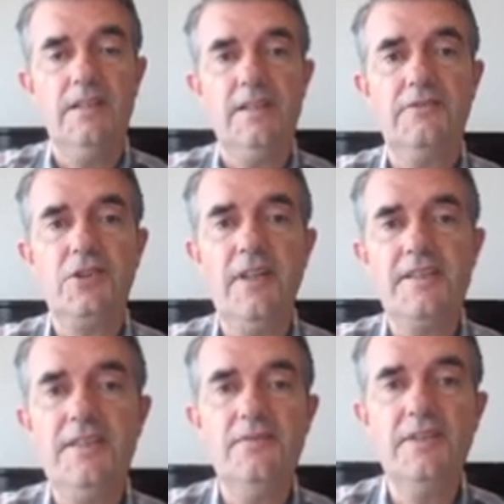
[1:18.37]
Now, the
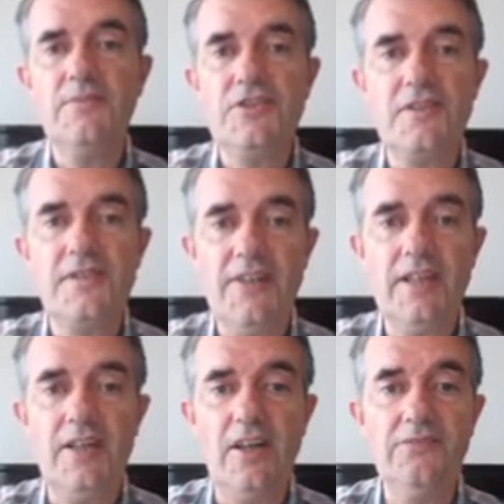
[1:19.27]
criterion, which is
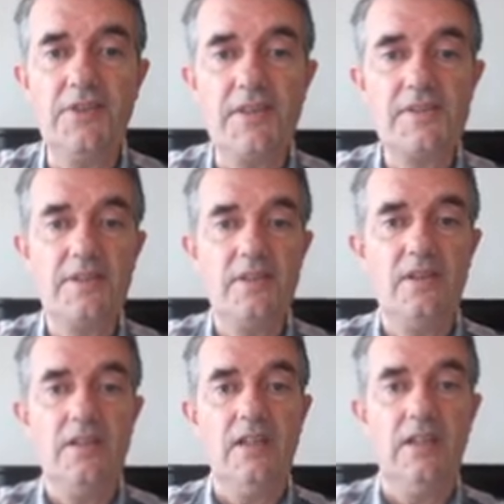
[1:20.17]
fairly obvious
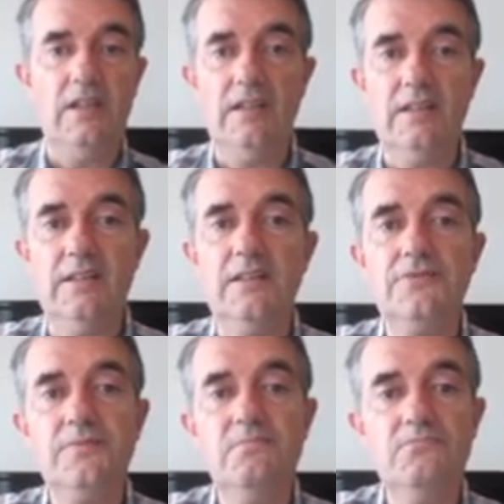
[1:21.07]

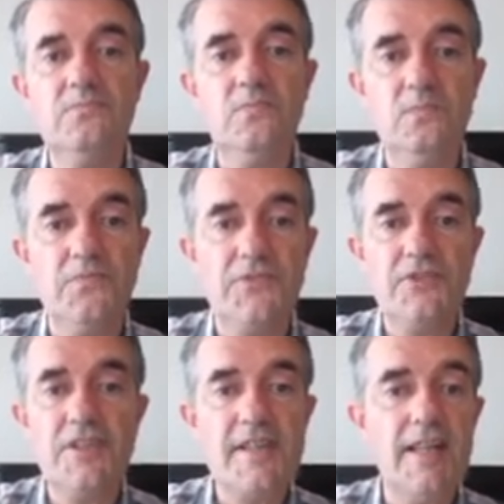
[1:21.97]
to
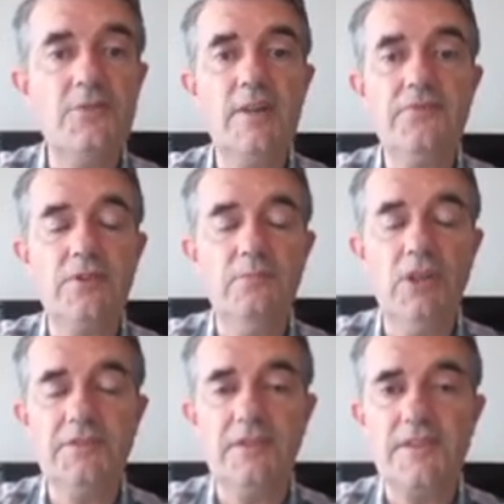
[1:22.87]
decide whether a
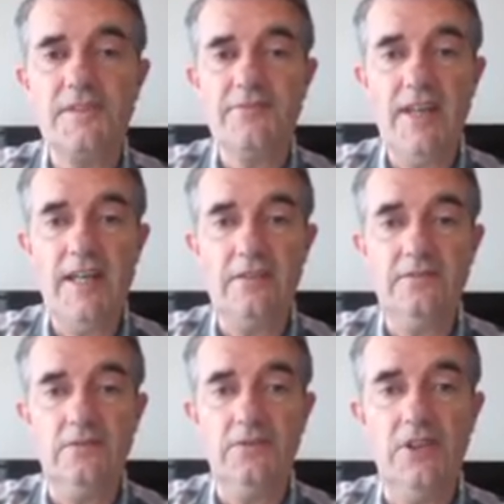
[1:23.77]
model is fair
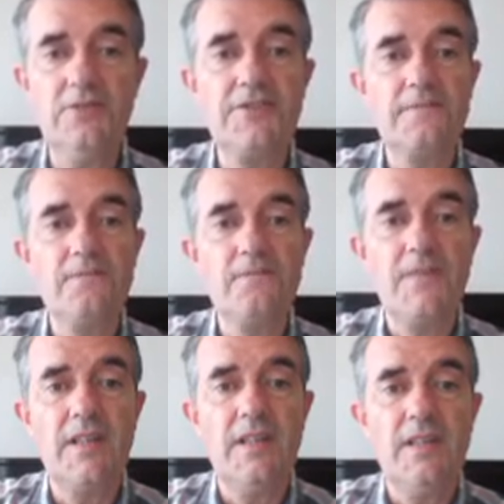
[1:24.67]
or not,
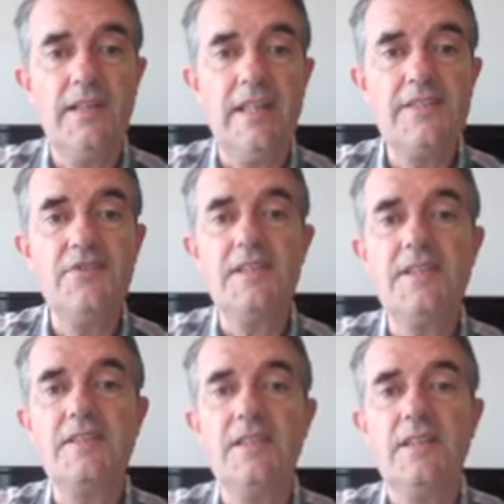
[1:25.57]
is that
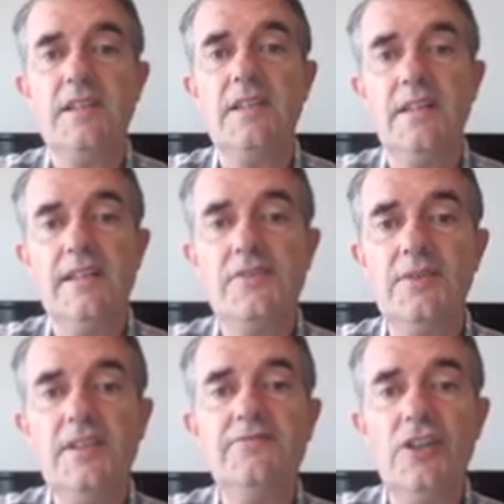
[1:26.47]
it is
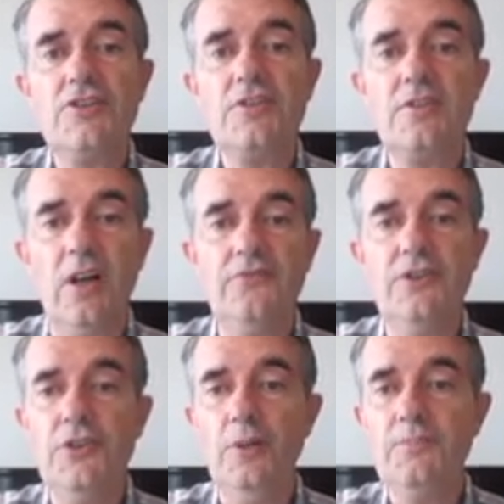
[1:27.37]
only a function of the
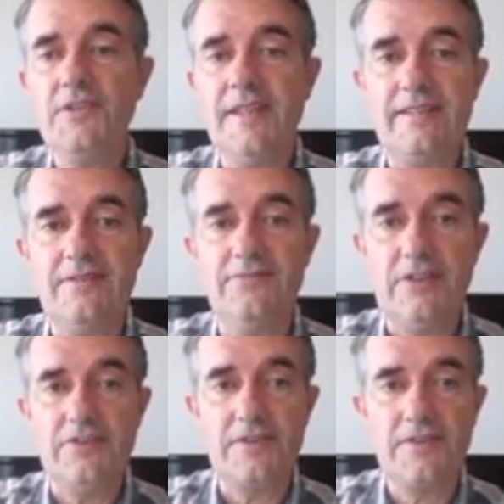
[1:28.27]
non-protected
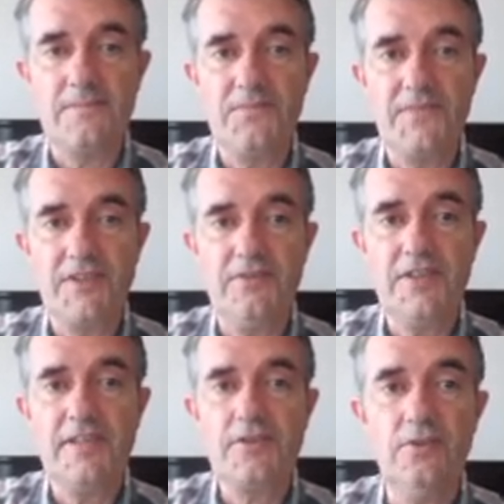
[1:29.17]
features. So
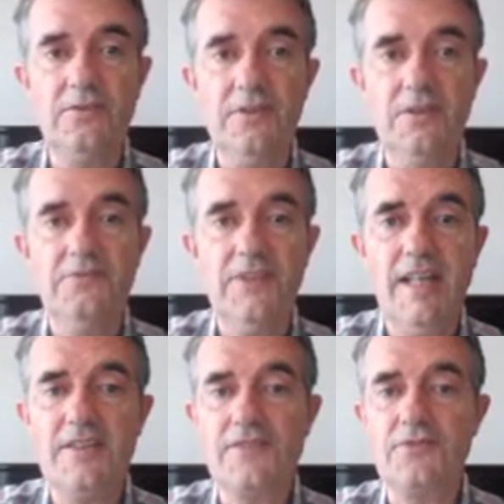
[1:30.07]
this is called
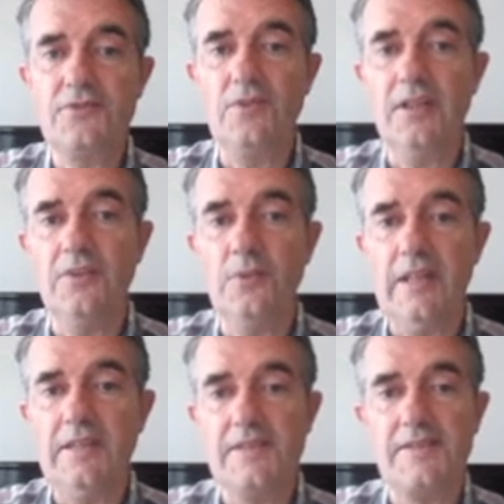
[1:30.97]
fairness through
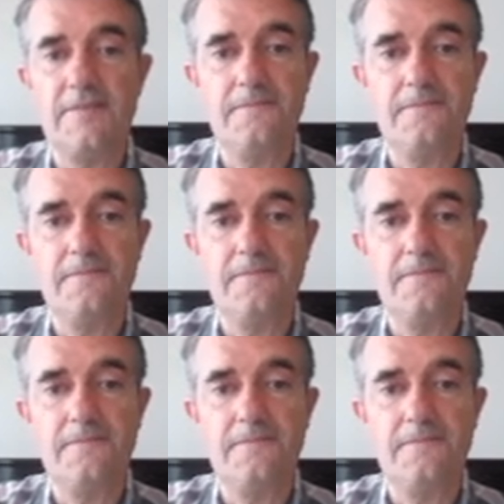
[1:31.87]
unawareness.